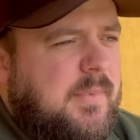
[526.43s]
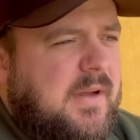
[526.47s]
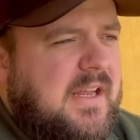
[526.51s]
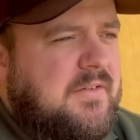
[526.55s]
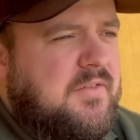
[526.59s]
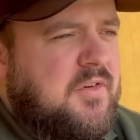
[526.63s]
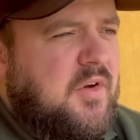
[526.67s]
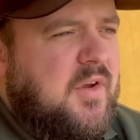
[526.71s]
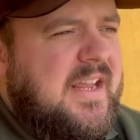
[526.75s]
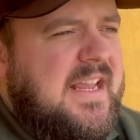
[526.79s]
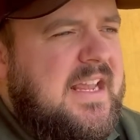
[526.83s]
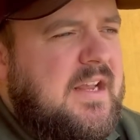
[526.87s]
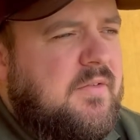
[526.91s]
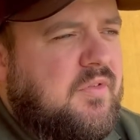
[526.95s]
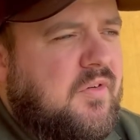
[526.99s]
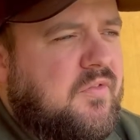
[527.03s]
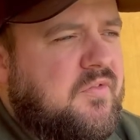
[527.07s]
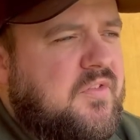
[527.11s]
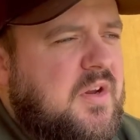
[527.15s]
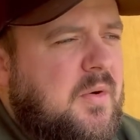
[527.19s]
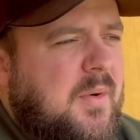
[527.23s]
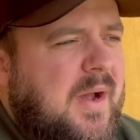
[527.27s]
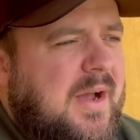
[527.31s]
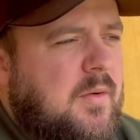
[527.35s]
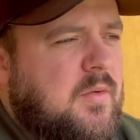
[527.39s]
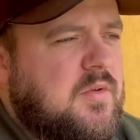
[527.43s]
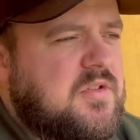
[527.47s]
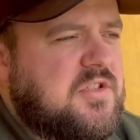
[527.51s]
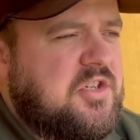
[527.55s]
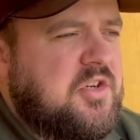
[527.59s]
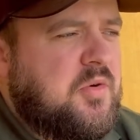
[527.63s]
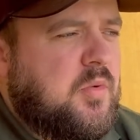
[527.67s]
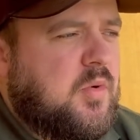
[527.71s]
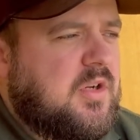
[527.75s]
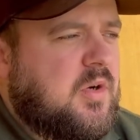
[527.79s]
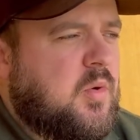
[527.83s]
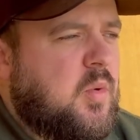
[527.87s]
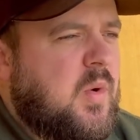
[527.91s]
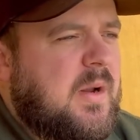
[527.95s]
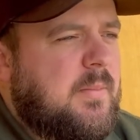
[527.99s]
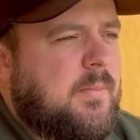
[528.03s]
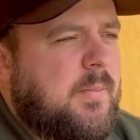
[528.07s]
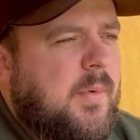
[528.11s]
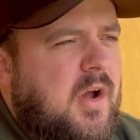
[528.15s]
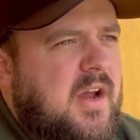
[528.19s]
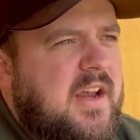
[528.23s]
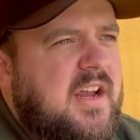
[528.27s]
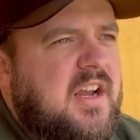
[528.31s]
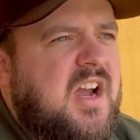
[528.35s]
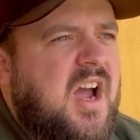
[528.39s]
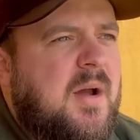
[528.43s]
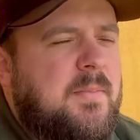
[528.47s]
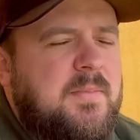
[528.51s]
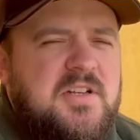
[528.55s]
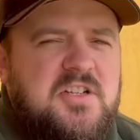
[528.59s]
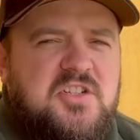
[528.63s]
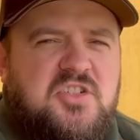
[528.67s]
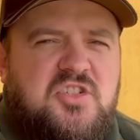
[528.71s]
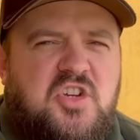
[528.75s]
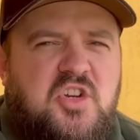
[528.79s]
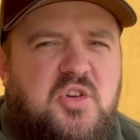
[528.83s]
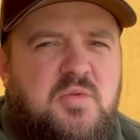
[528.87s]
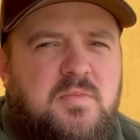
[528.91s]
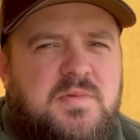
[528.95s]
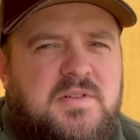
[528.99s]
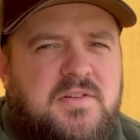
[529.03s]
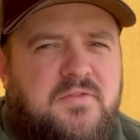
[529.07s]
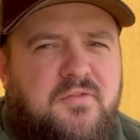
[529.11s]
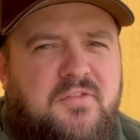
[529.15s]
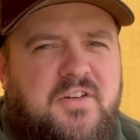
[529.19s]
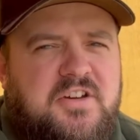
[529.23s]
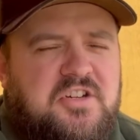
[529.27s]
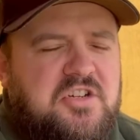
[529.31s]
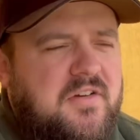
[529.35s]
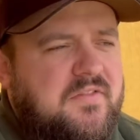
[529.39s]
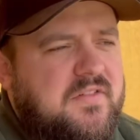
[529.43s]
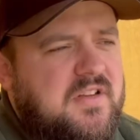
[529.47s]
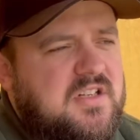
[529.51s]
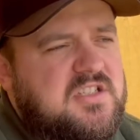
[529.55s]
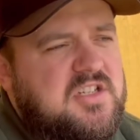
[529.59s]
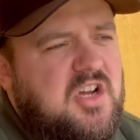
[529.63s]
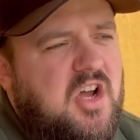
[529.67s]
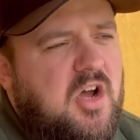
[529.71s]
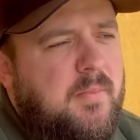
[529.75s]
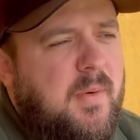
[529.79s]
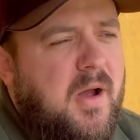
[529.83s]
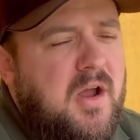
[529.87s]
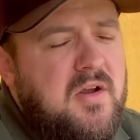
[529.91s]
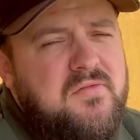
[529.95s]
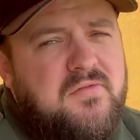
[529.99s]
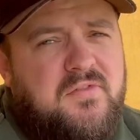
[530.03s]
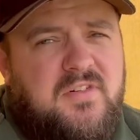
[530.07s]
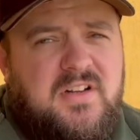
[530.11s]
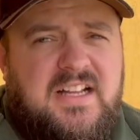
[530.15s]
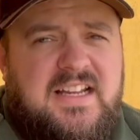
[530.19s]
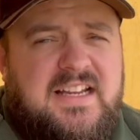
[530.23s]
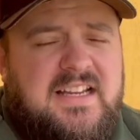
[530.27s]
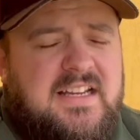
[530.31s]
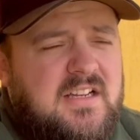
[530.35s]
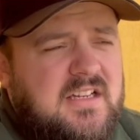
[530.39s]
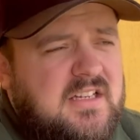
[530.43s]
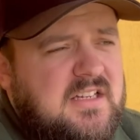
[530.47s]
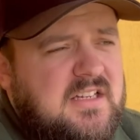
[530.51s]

But if you're here for a few hours and you want a quick bite, a couple of scoops and fish over the top, hopefully